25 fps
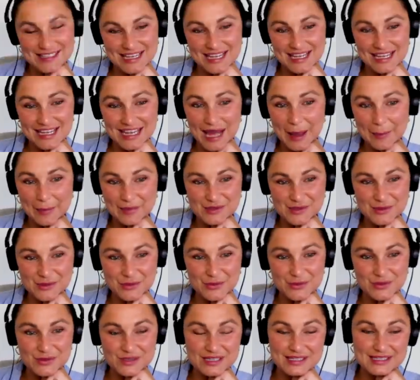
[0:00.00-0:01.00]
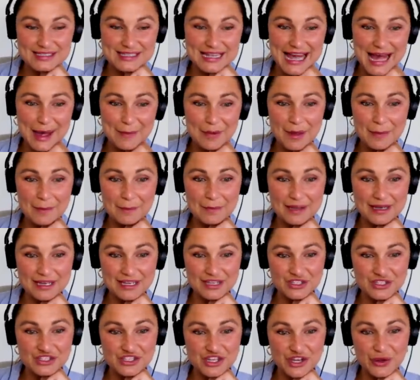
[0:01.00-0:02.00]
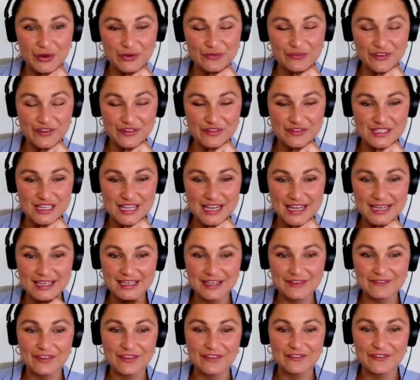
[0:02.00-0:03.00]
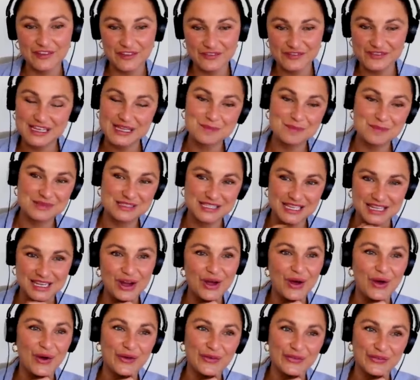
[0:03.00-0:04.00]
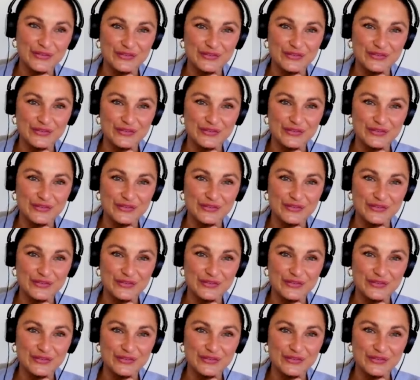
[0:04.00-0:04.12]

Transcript: That's in capitals Sam and Billie Show 15 for 15%